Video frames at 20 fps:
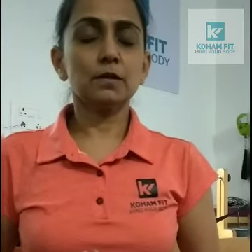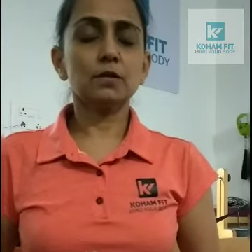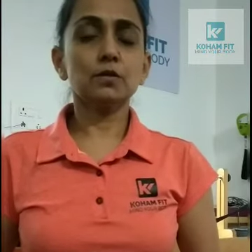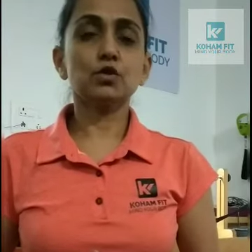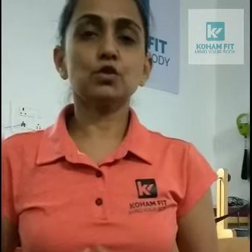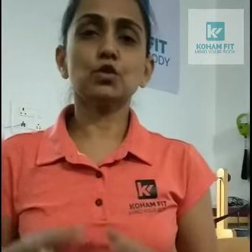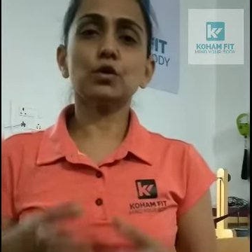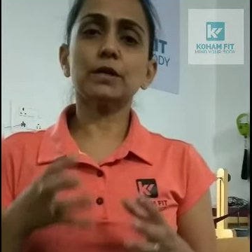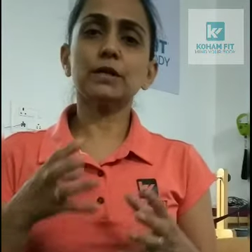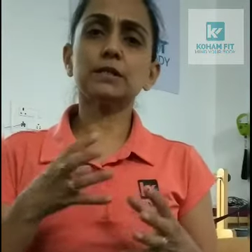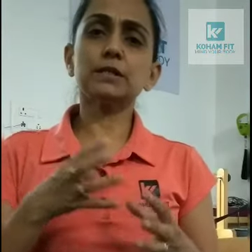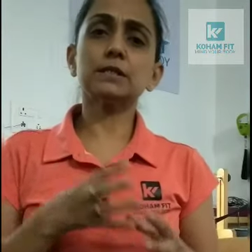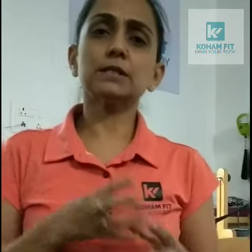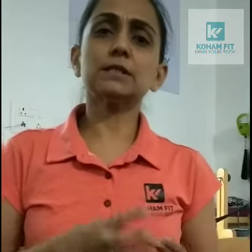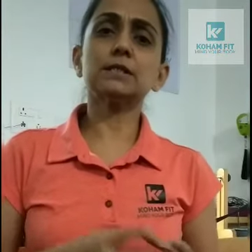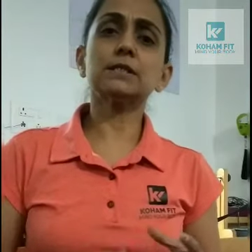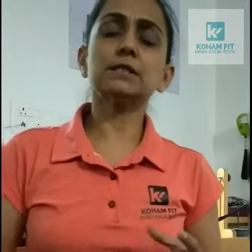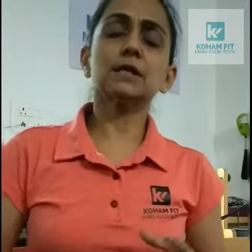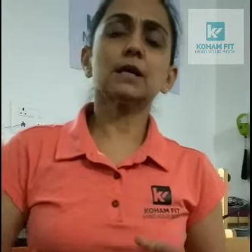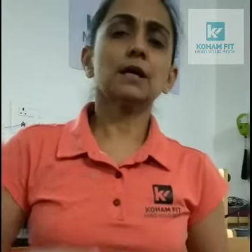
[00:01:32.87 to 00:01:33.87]
So it
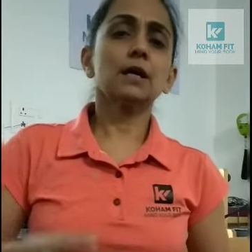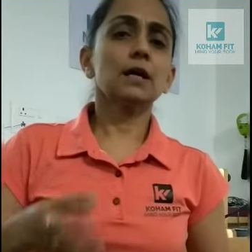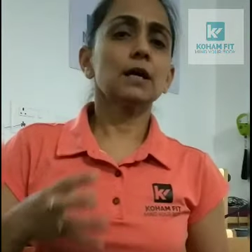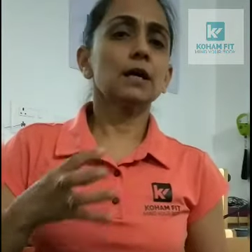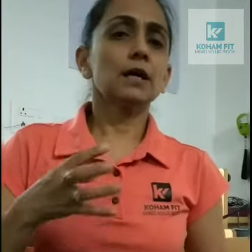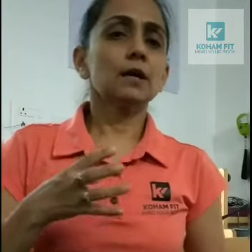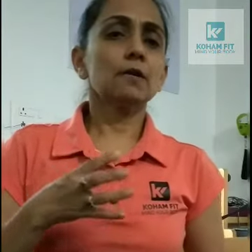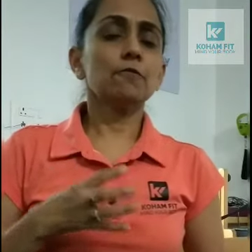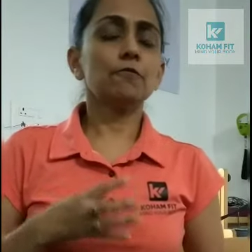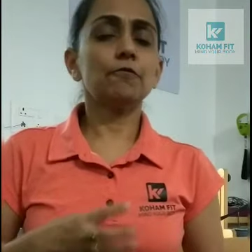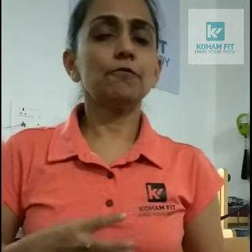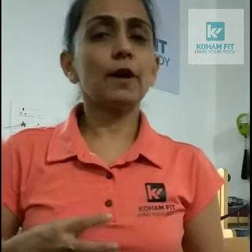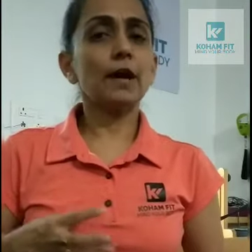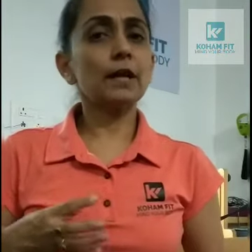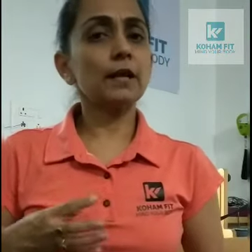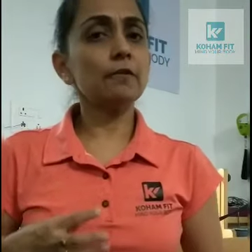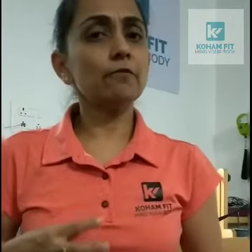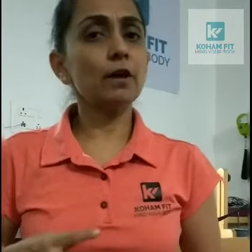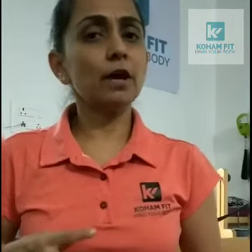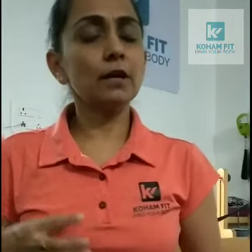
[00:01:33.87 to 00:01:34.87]
is
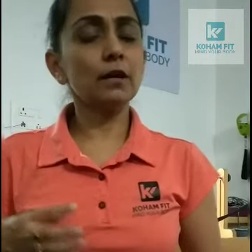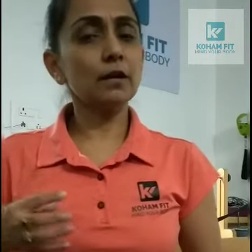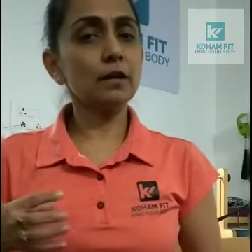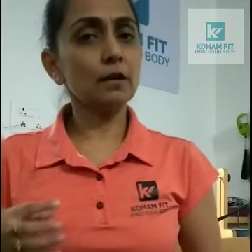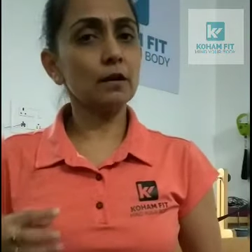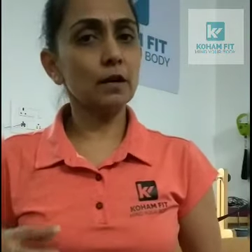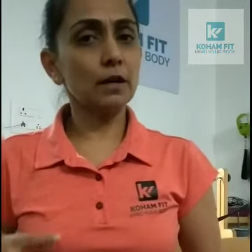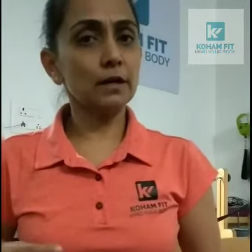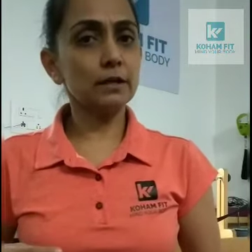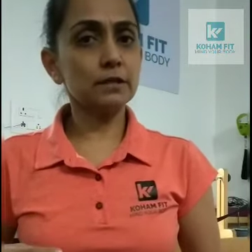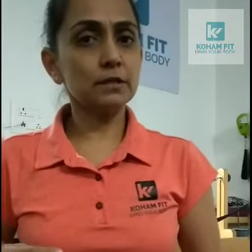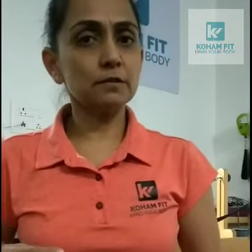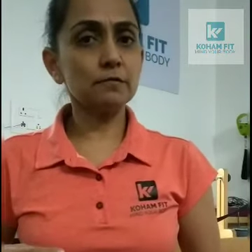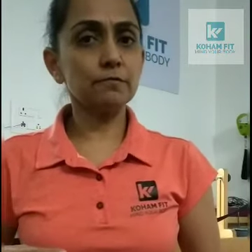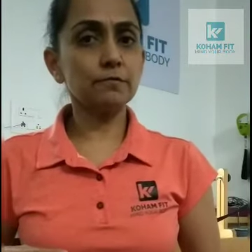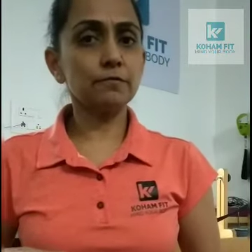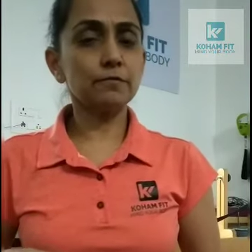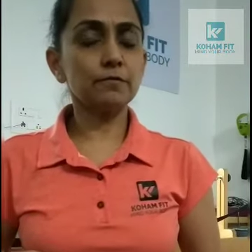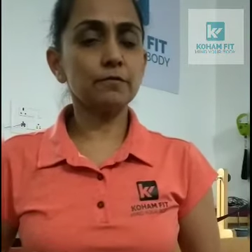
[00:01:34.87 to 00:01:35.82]
very, very relative,